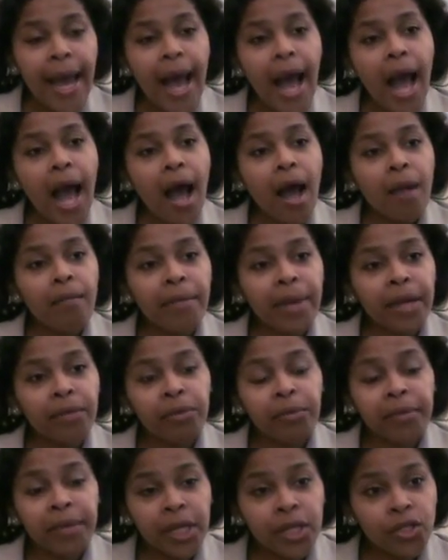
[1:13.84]
and
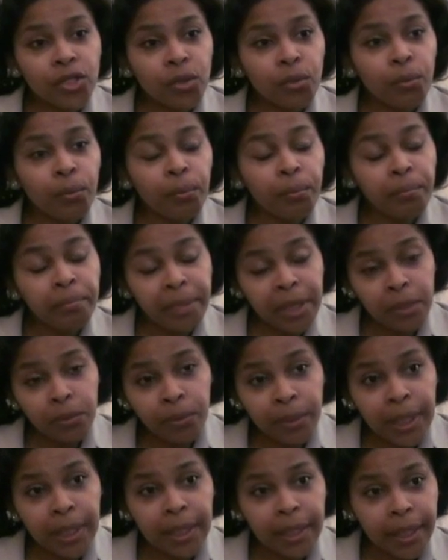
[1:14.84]
we begin to meet
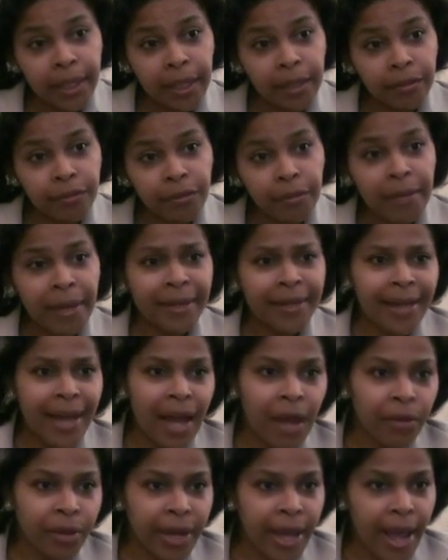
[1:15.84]
weekly for about an
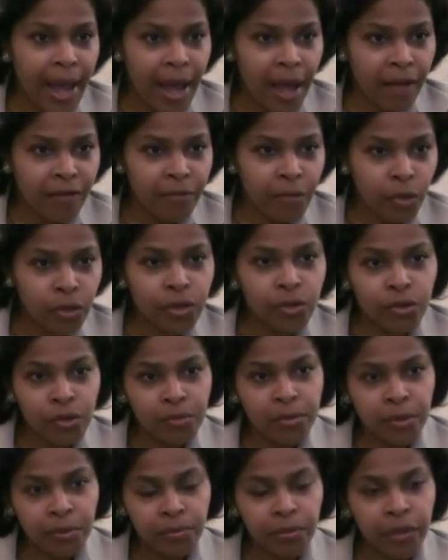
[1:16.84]
hour and a half. Most
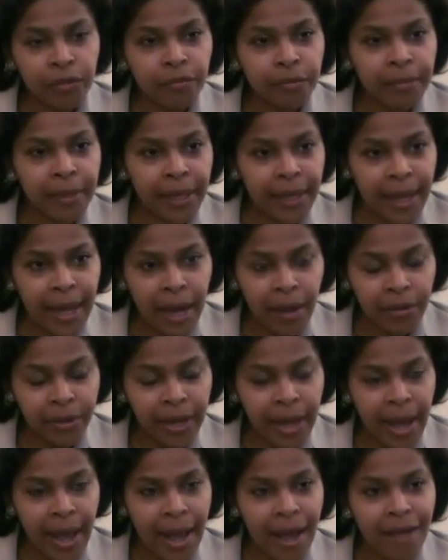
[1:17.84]
groups run for about an hour
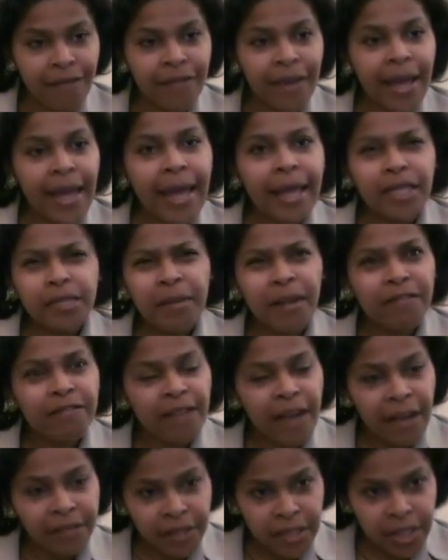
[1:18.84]
and a half. It's about
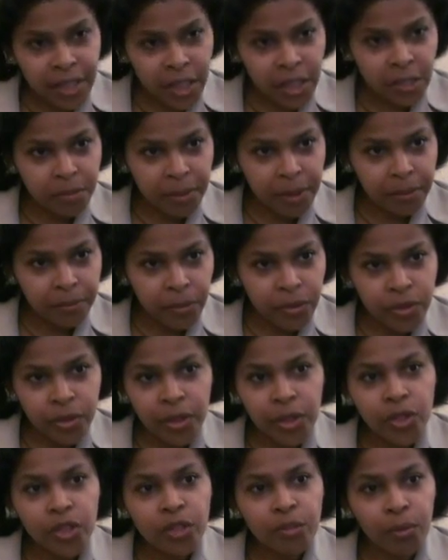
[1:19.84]
5 to 6 people,
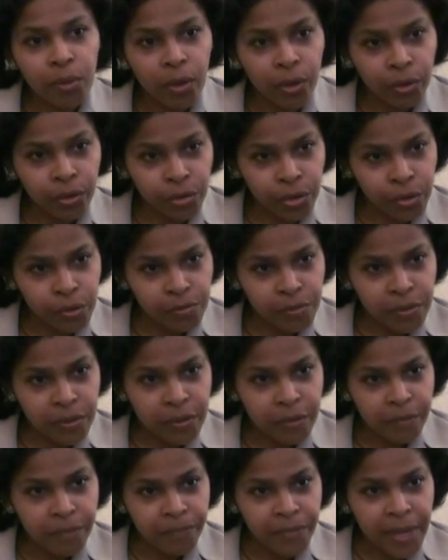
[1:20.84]
so they're small
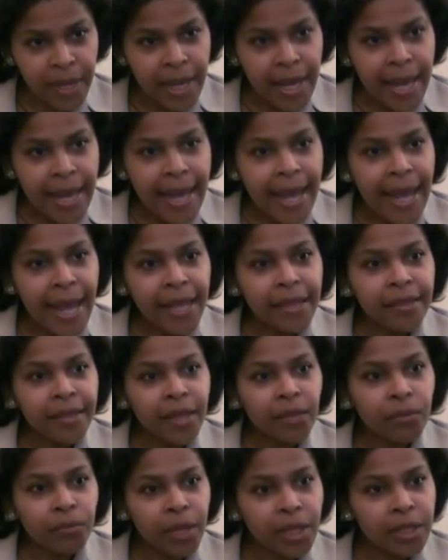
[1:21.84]
groups. And
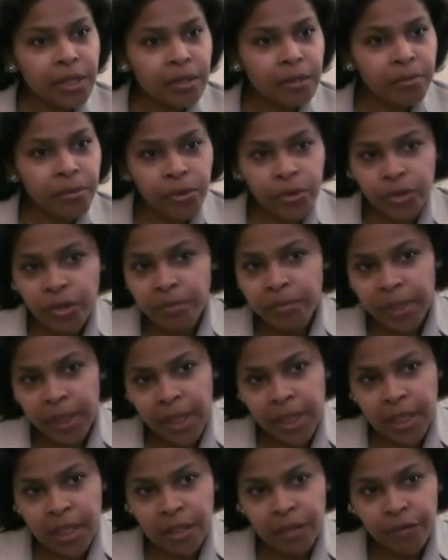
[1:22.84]
then once the person
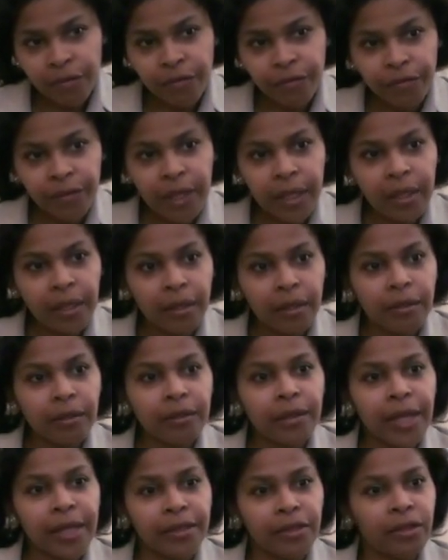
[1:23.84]
begins to
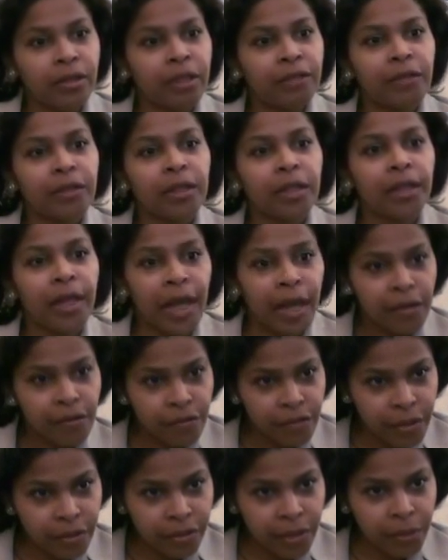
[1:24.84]
feel like they're living the
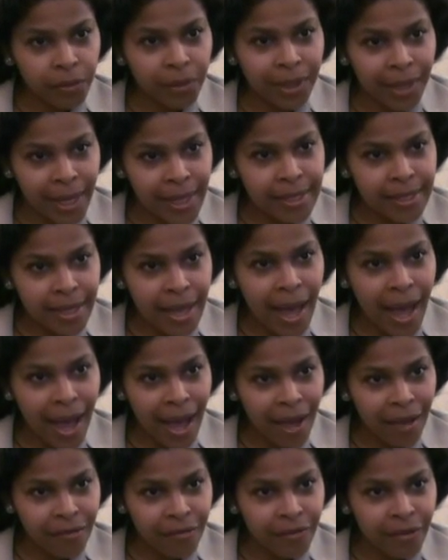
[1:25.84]
life that they would like to
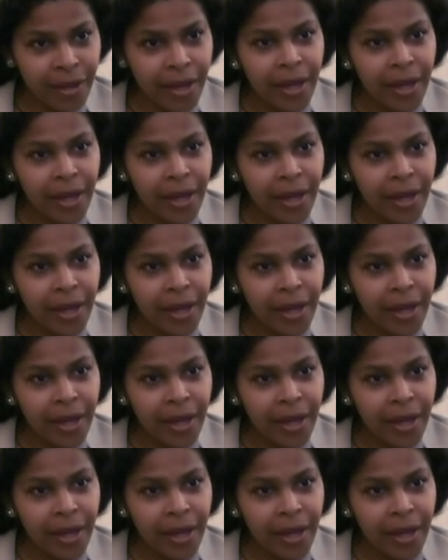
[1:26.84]
have,